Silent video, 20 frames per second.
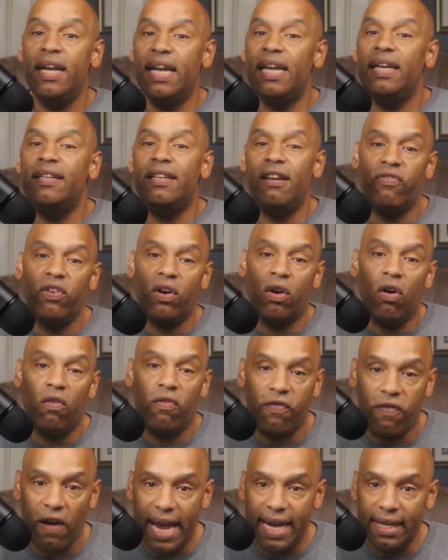in
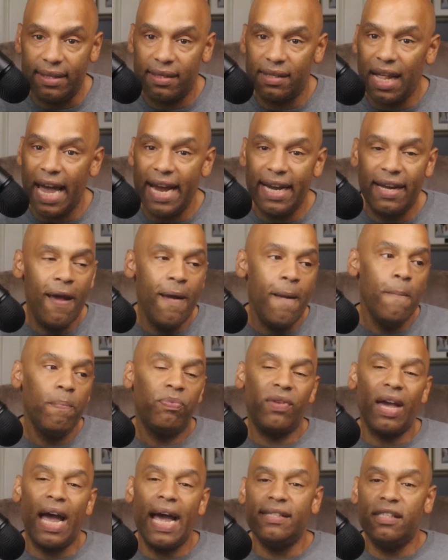difficult fights. Like
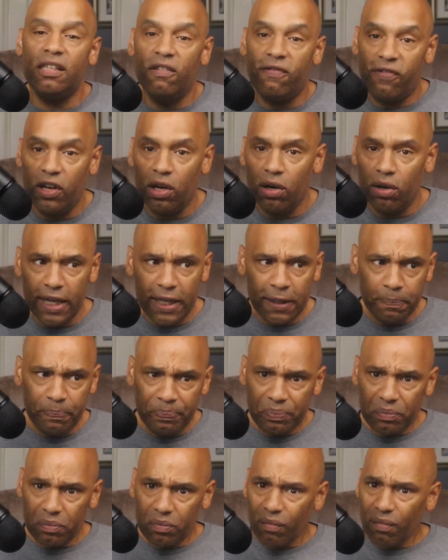Tyson Fury
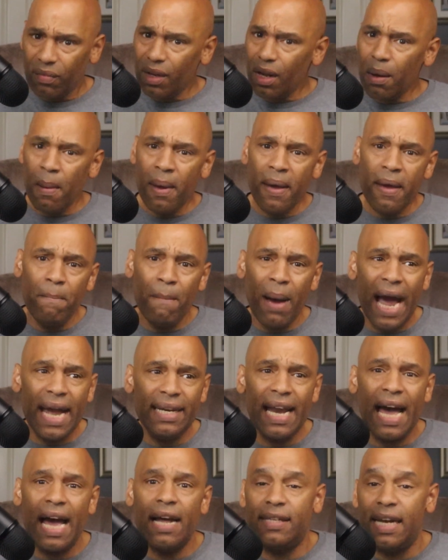
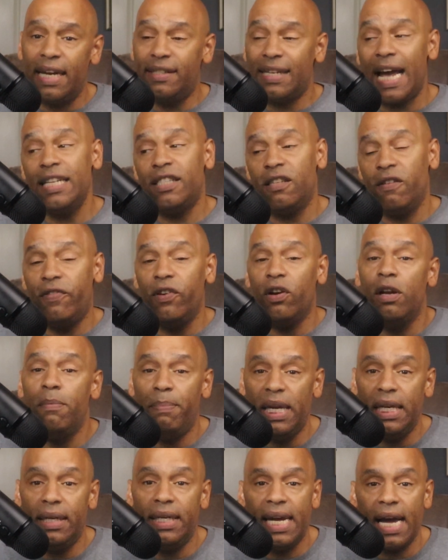beat
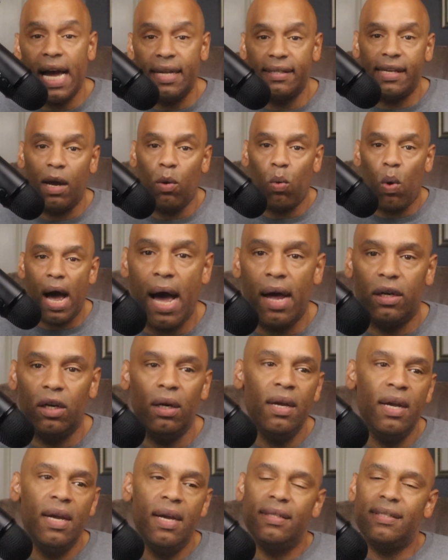Deontay
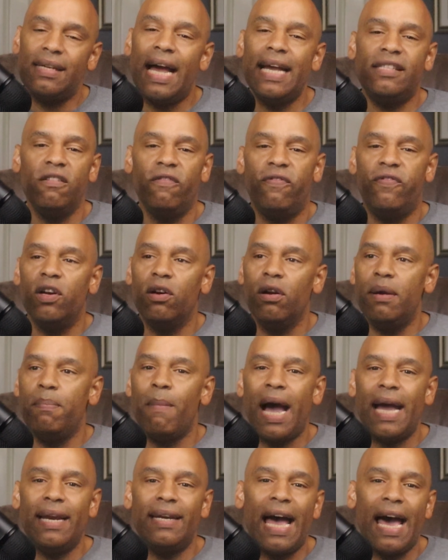Wilder. Tyson Fury
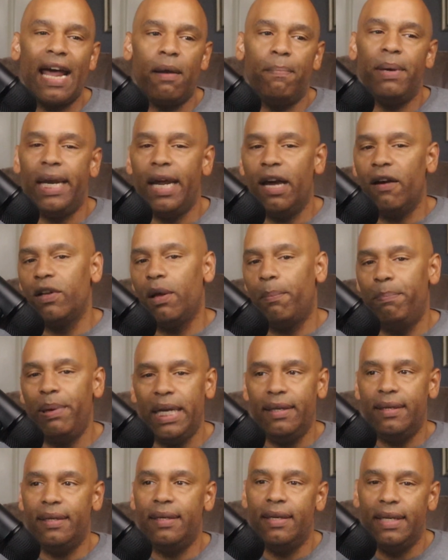might not have been able to
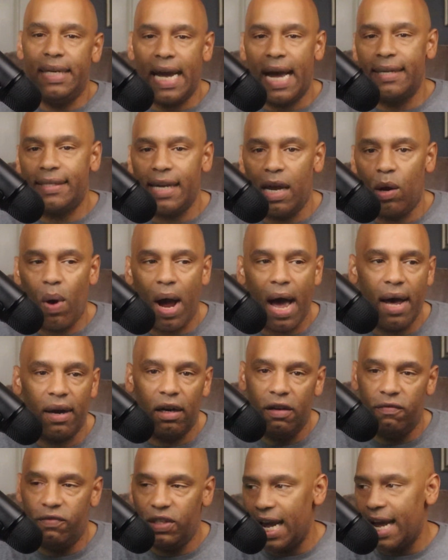beat Deontay
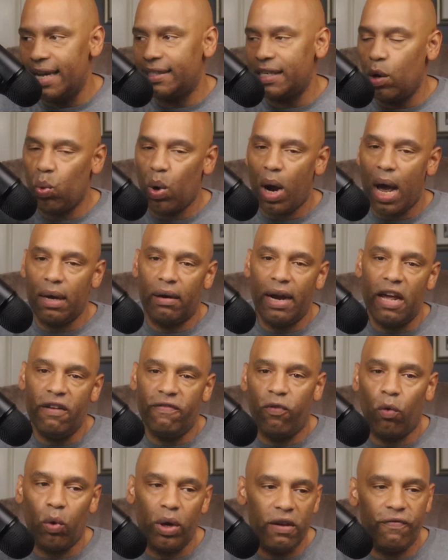Wilder if Deontay Wilder had
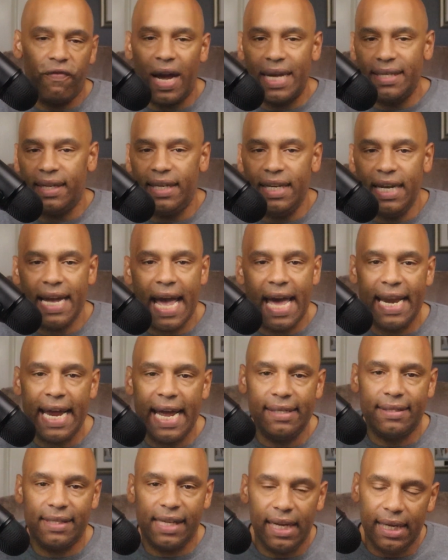40 fights and he had
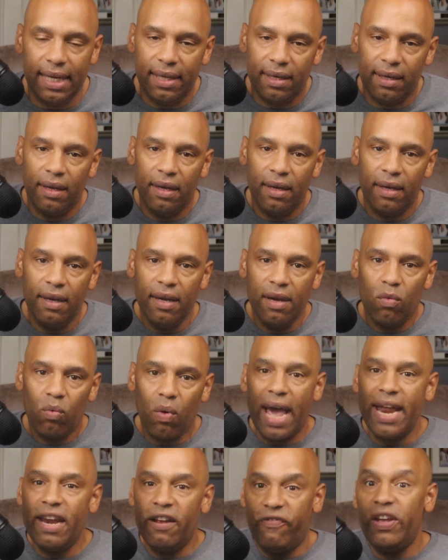18,
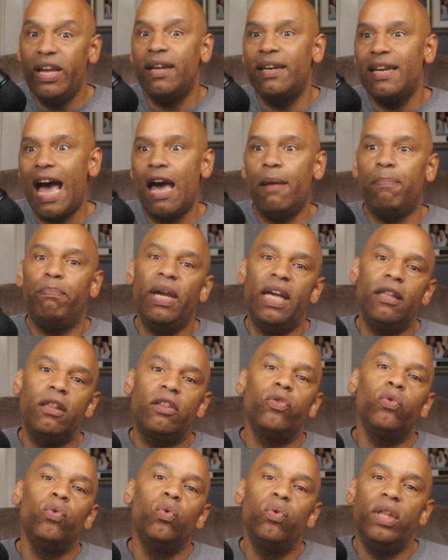right? If he had not
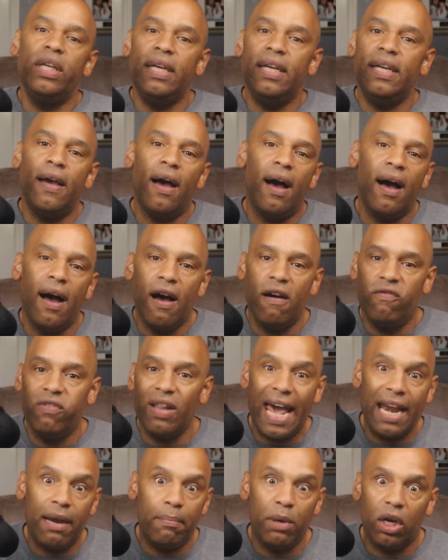been through the
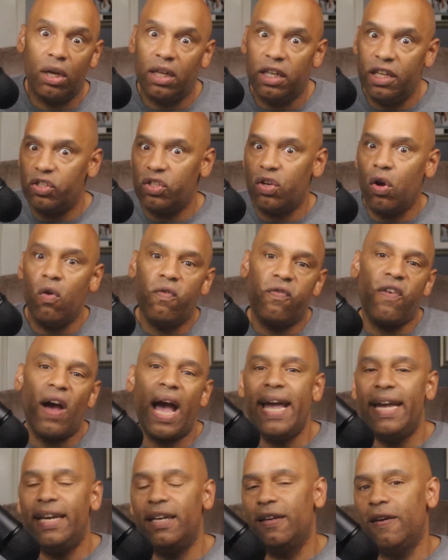Vladimir Klitschko
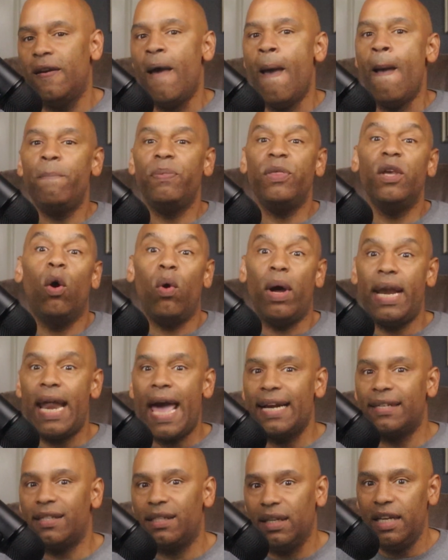fight and, you know, and
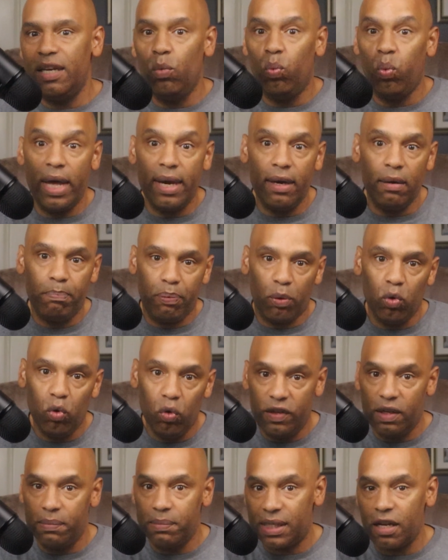actually went and
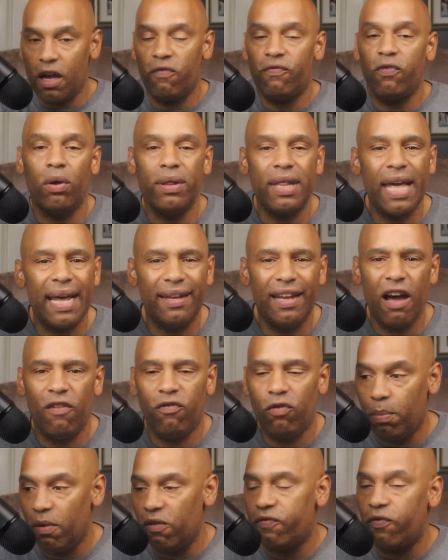proved himself on that
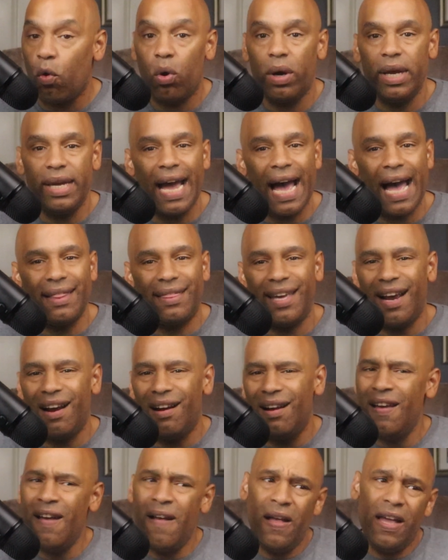level before he got
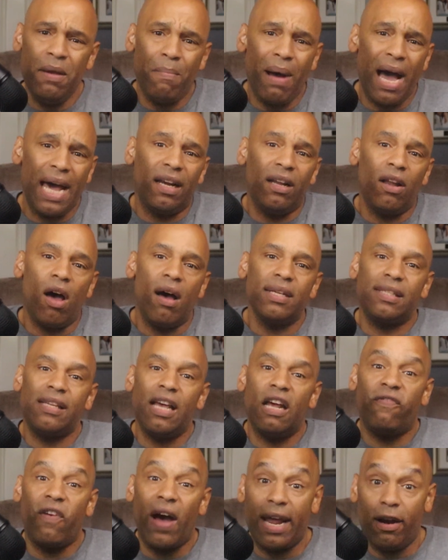there, he might have lost
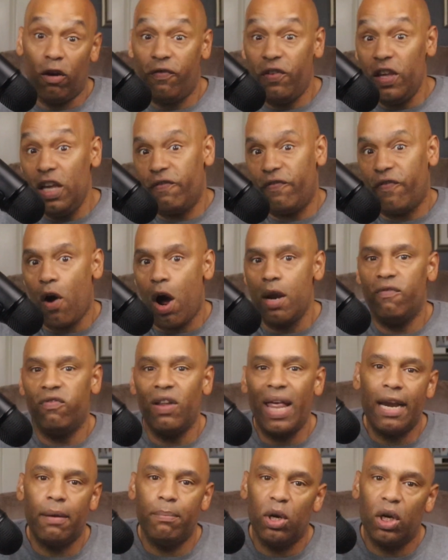that fight. Or if he had fought
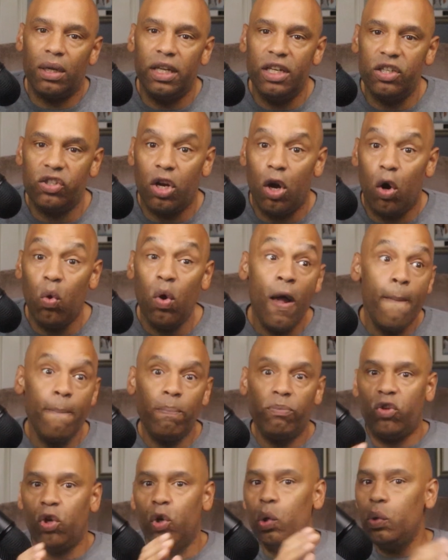Vladimir Klitschko
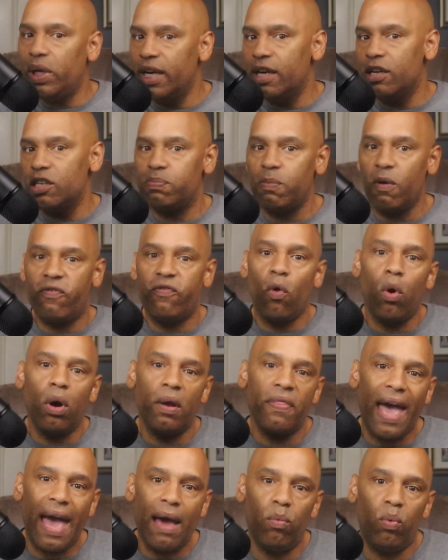2 years
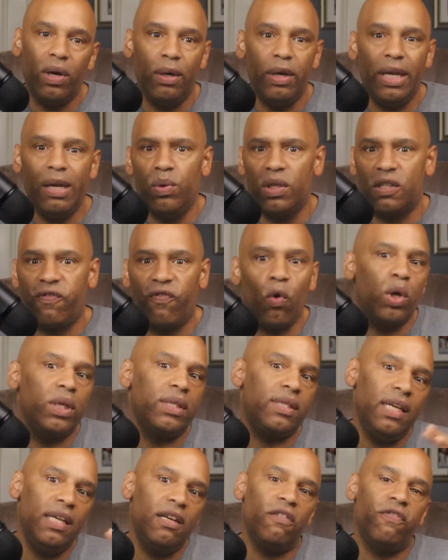before that, when he was
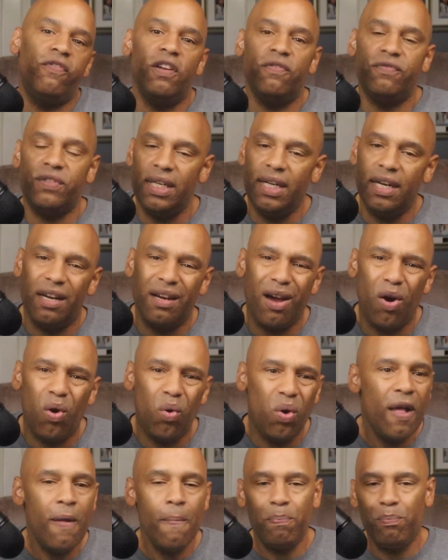14 or 15 and
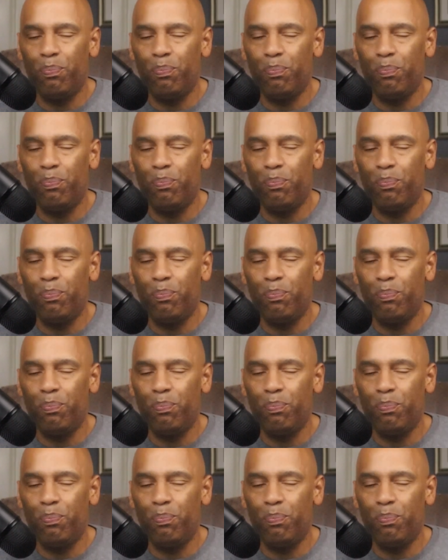0,